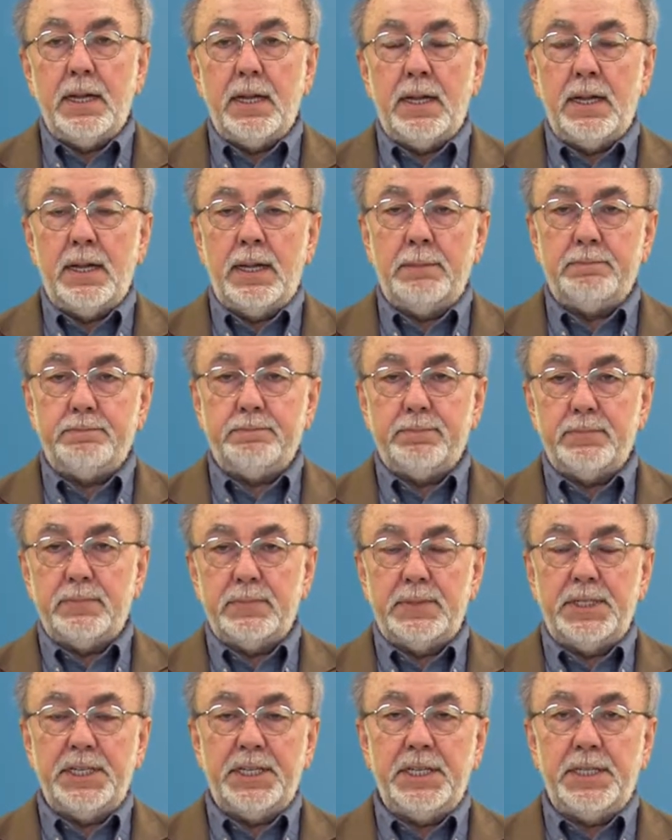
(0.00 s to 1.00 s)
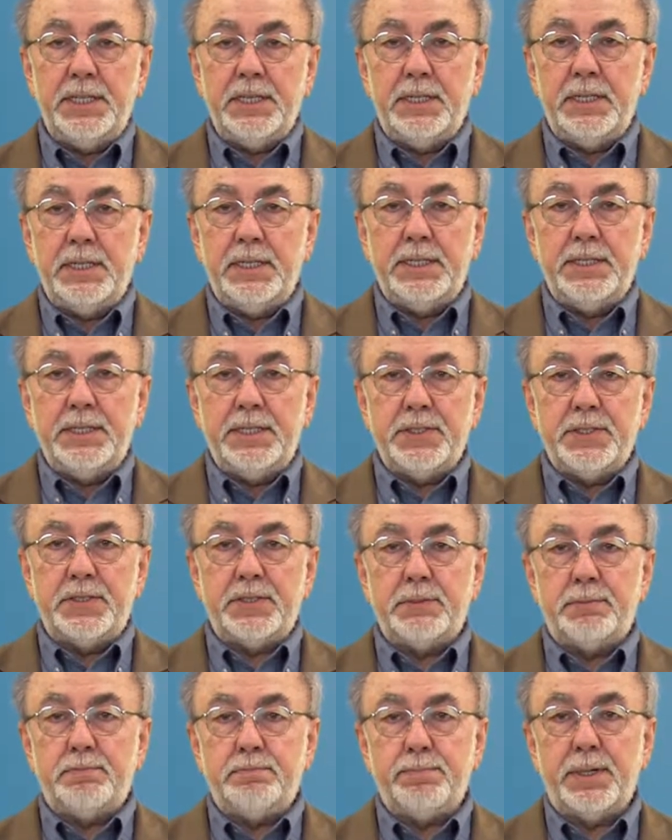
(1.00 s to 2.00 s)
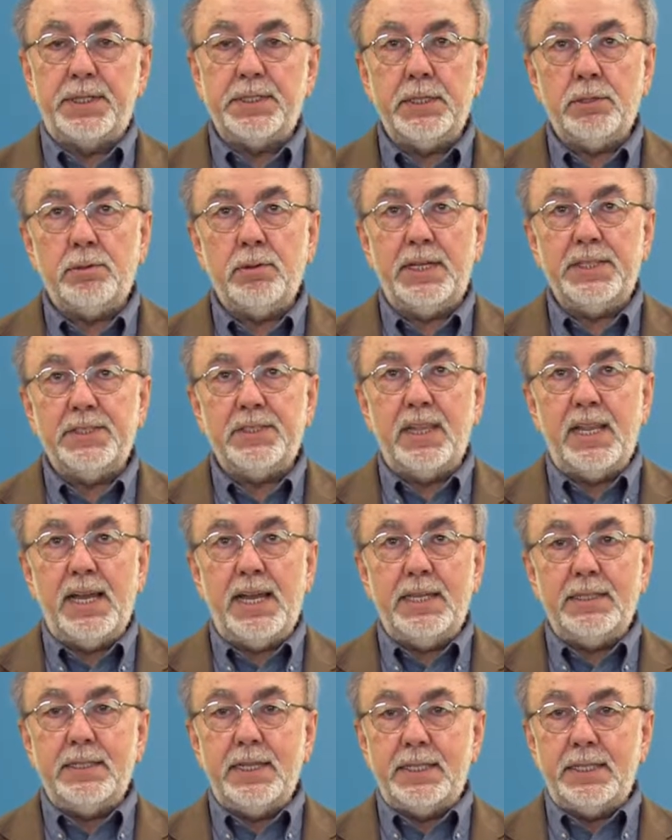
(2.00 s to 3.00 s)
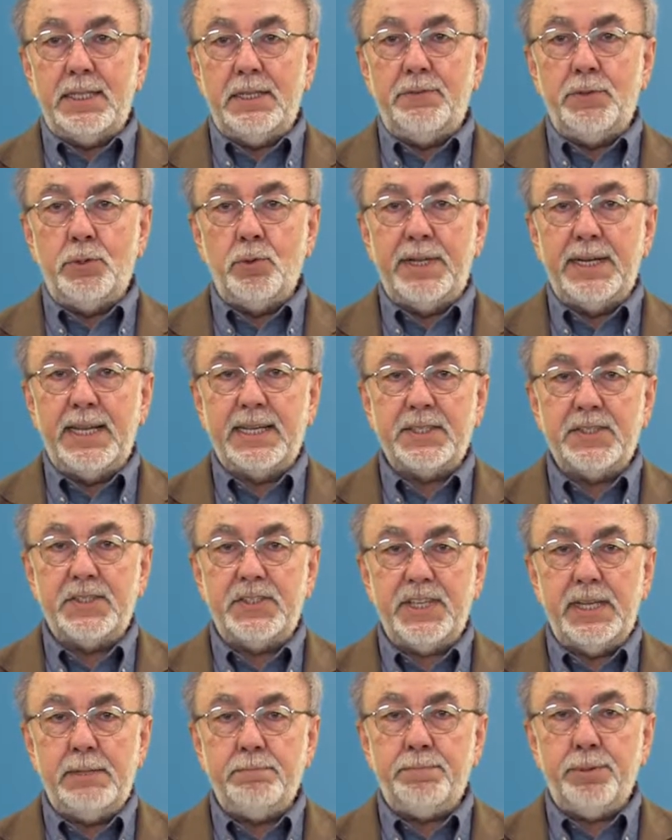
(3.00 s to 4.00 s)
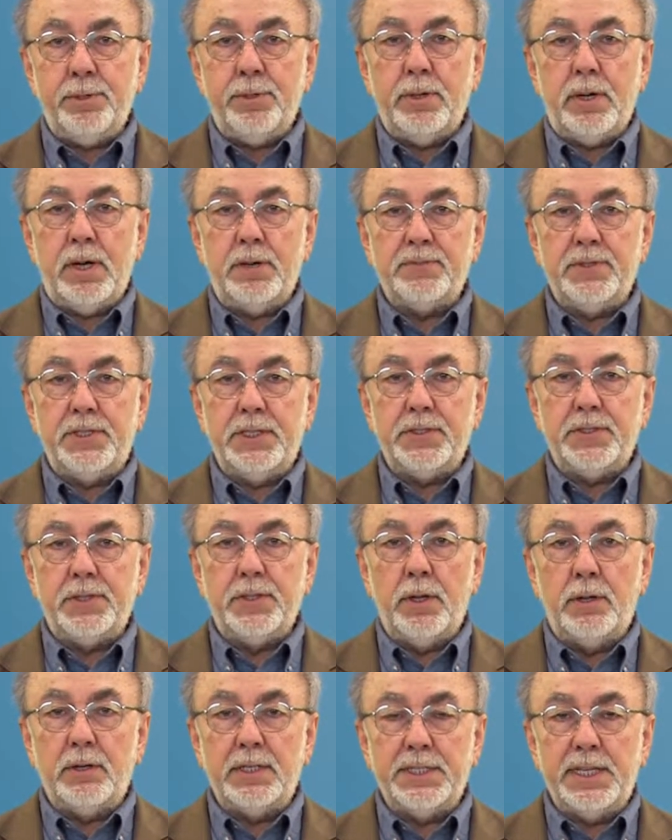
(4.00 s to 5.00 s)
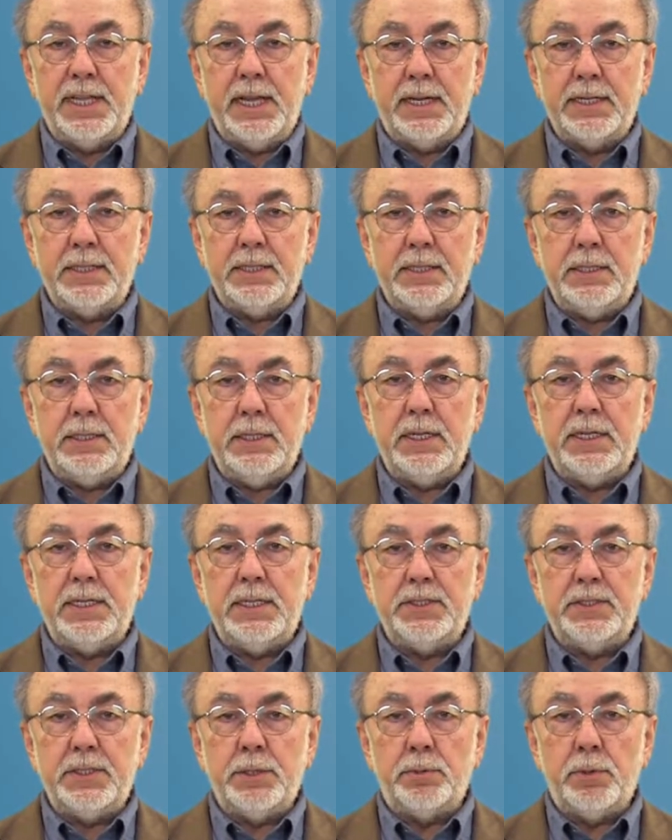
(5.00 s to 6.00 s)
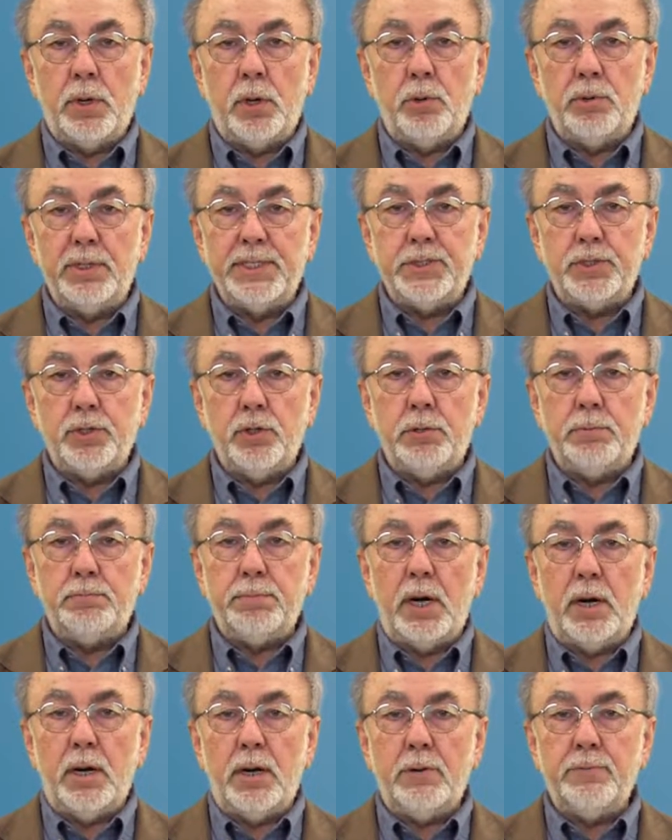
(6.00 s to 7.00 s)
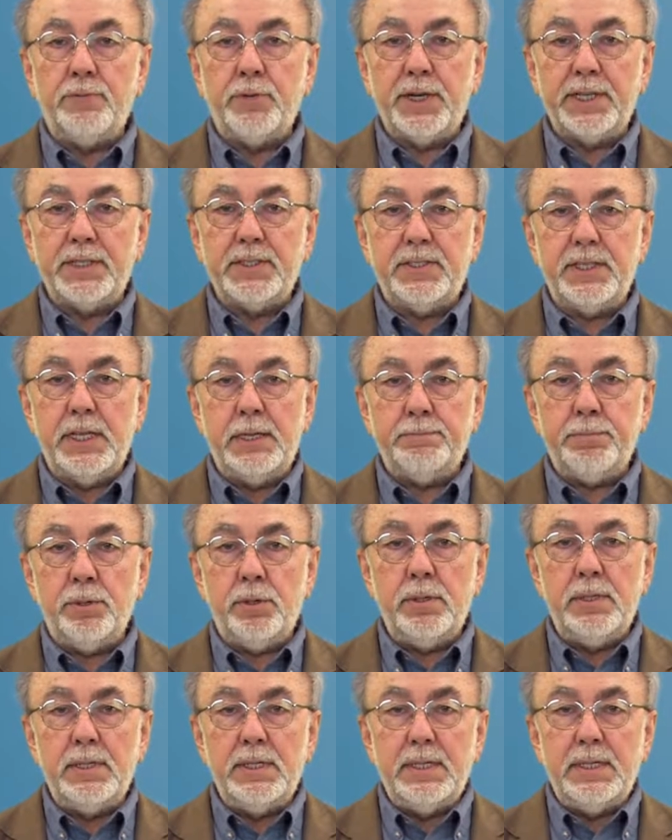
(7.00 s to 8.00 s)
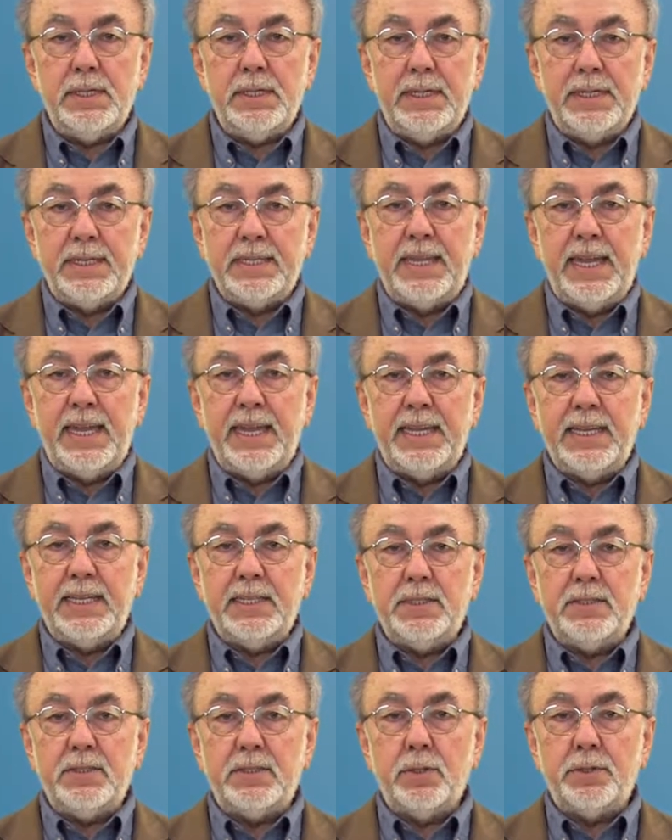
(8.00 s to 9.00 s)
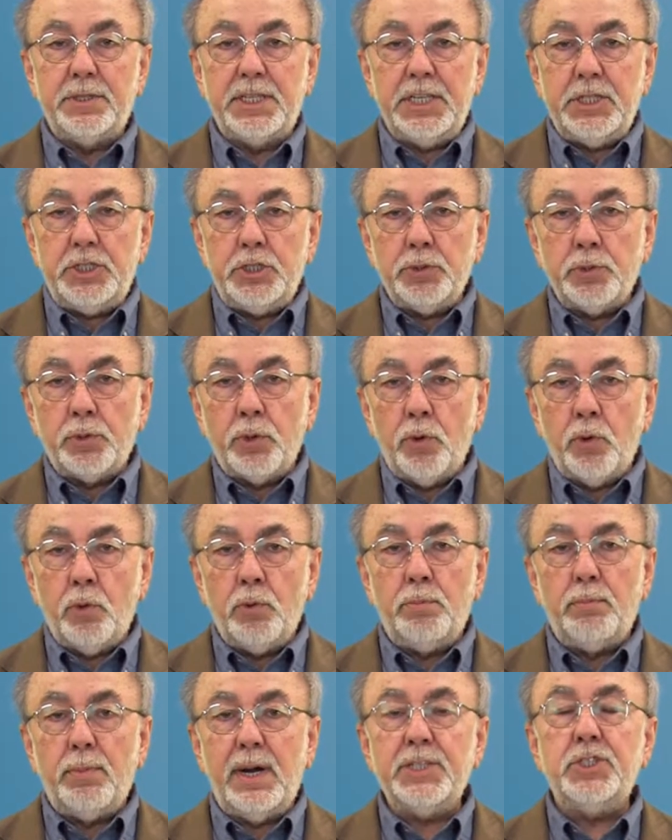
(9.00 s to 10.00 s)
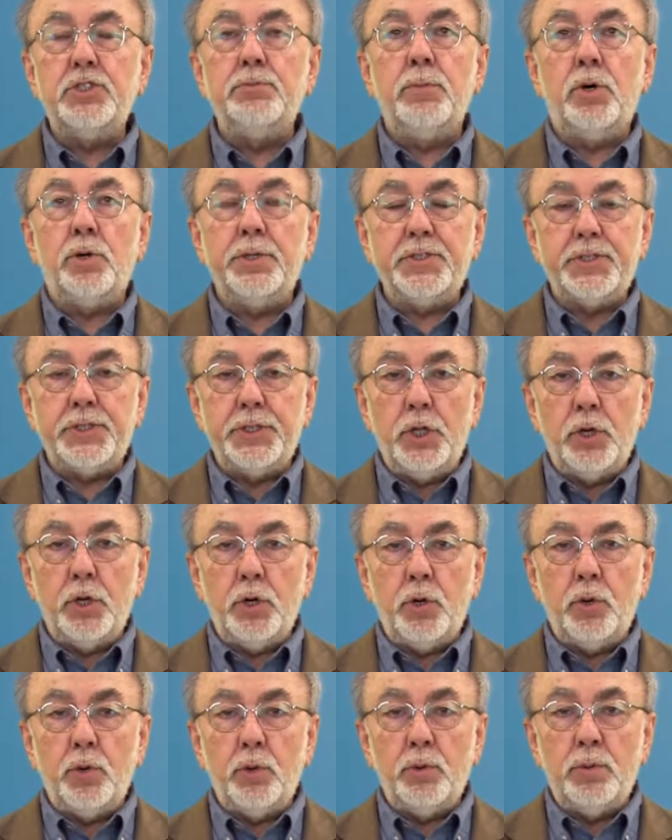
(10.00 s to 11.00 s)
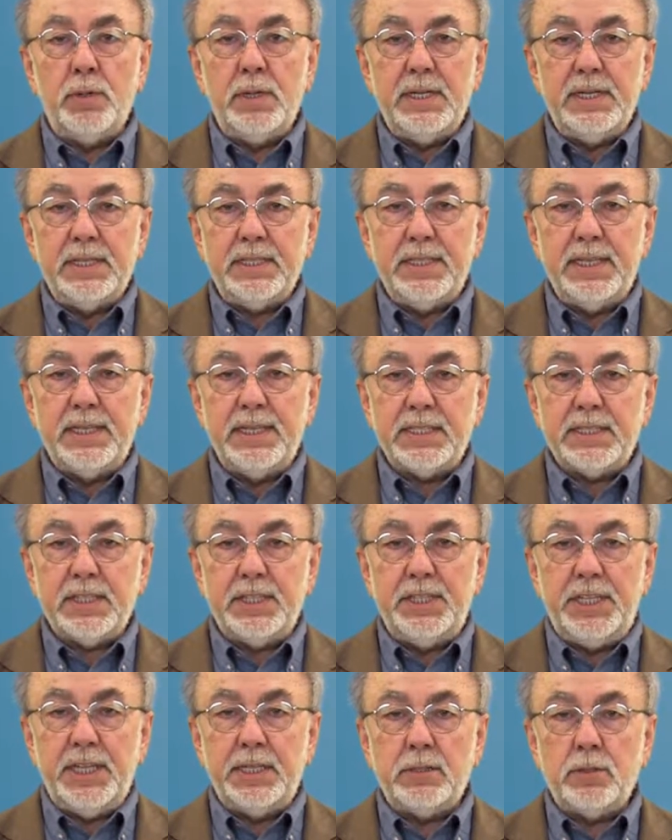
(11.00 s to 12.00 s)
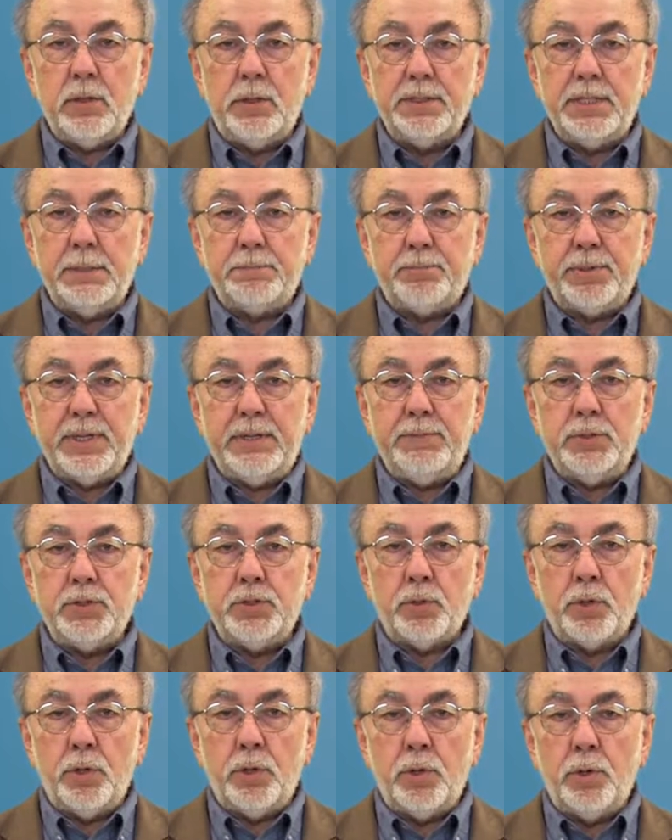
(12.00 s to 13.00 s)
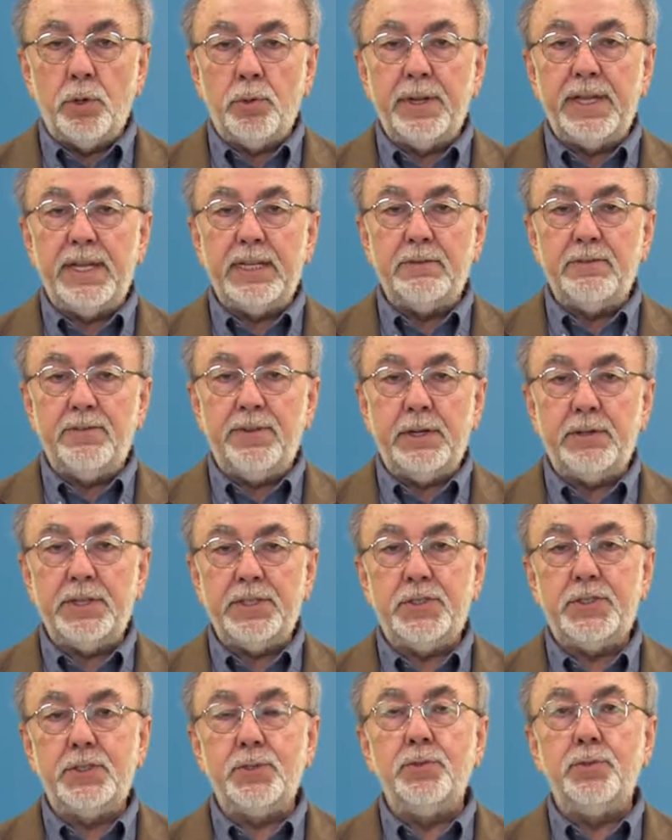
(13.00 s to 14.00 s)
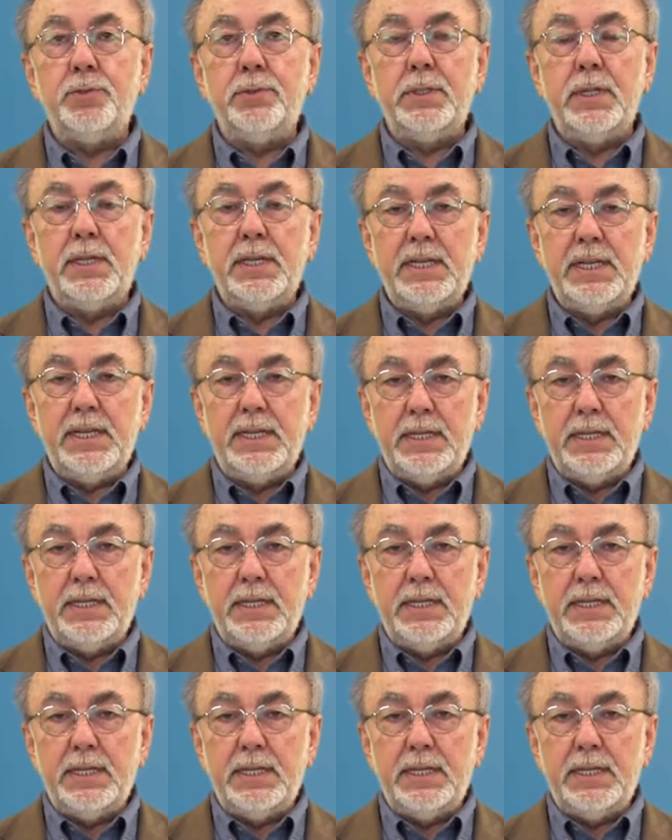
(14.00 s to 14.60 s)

Um, here in this particular slide, I give you an example of this nonlinearity. Is a rolling snowball, for example, gains on each roll much more snow than it did on the previous roll, and very soon